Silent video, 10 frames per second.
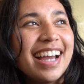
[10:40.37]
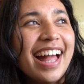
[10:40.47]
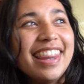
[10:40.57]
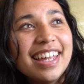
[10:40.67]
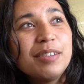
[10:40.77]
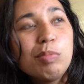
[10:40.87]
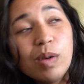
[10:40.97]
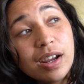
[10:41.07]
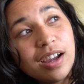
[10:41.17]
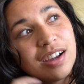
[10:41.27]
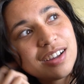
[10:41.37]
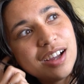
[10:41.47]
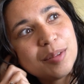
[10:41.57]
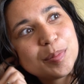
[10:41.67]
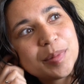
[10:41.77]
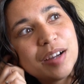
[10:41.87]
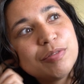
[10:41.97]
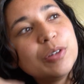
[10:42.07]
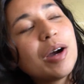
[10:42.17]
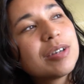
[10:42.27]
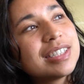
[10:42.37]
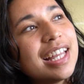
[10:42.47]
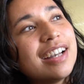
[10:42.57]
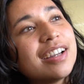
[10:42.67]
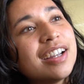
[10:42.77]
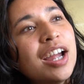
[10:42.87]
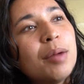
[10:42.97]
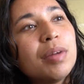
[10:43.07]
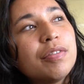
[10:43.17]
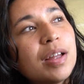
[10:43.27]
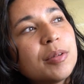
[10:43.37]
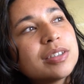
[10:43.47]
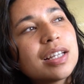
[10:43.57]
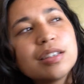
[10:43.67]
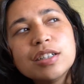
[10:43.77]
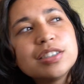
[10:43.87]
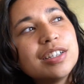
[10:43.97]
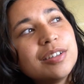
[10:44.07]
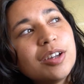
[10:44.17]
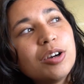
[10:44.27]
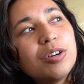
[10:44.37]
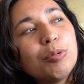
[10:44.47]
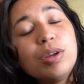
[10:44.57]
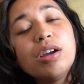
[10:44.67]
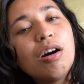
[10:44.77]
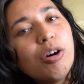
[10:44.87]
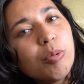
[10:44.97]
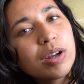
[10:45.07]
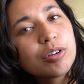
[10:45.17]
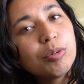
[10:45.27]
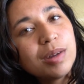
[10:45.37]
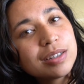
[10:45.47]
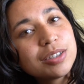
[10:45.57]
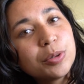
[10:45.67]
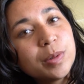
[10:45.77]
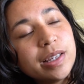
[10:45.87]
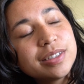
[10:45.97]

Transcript: And then when I hung up a few hours later, my family was like, listen, we all want to go back to Hawaii.